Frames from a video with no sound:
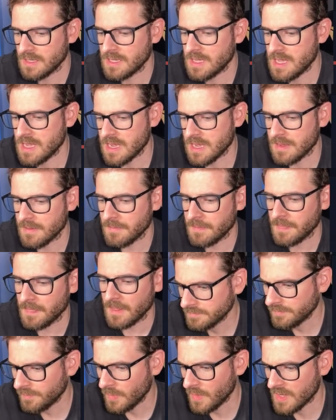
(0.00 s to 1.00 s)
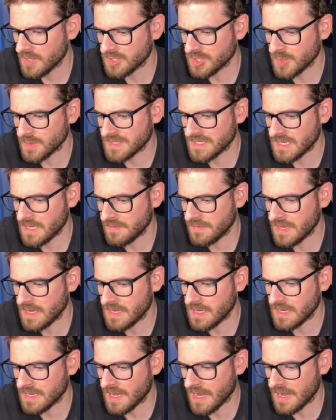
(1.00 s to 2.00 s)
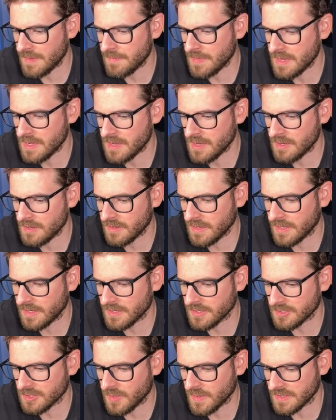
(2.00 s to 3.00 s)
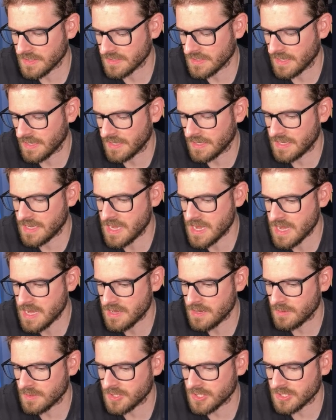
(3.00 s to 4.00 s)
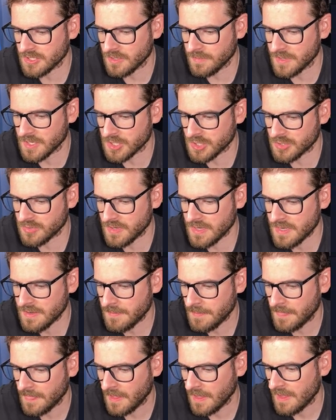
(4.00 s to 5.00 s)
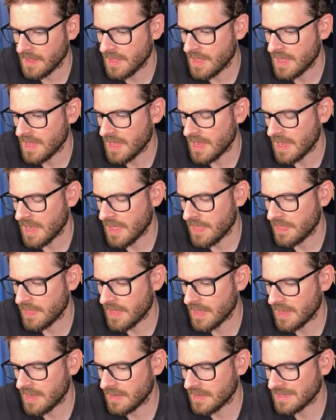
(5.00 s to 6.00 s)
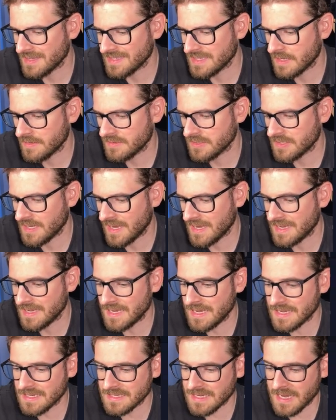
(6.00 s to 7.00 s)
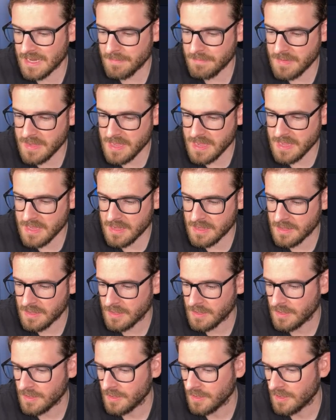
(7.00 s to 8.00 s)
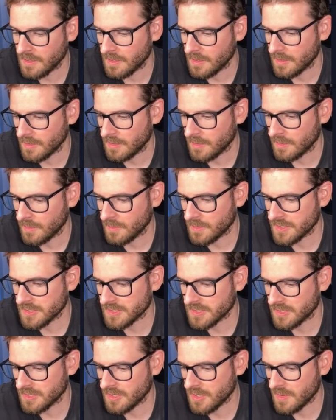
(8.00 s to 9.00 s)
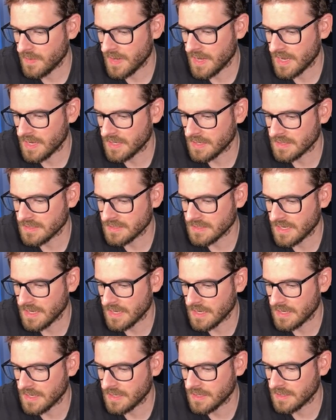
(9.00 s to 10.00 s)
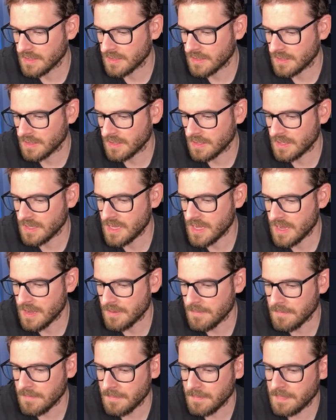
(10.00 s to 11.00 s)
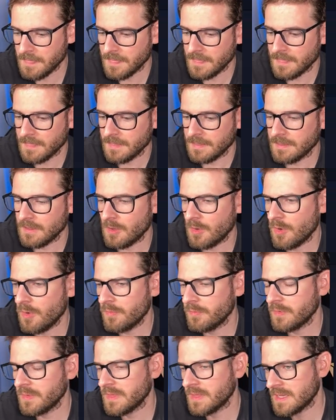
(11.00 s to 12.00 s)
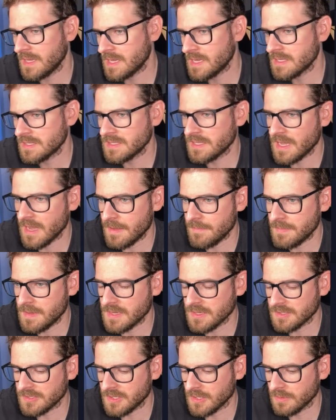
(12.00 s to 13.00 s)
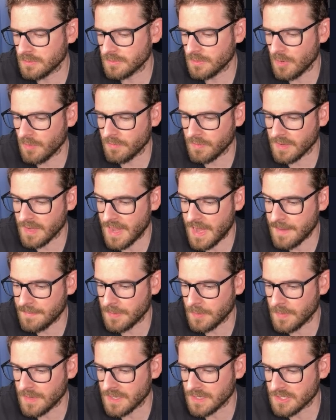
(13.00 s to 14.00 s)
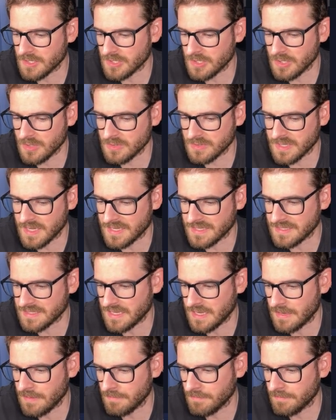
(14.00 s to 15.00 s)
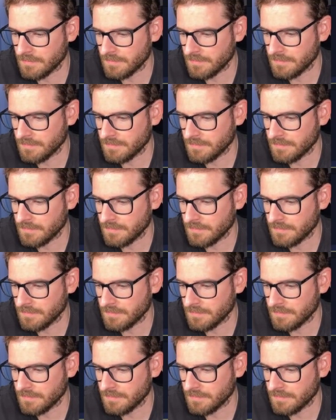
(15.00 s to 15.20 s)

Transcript: key. And so instead of getting an IP here, I can just go ahead and say like key, which is going to be a string. And then instead of saying get IP, we're just going to go ahead and say key. Now, hopefully the keys and the IPs don't overlap and we can just use that same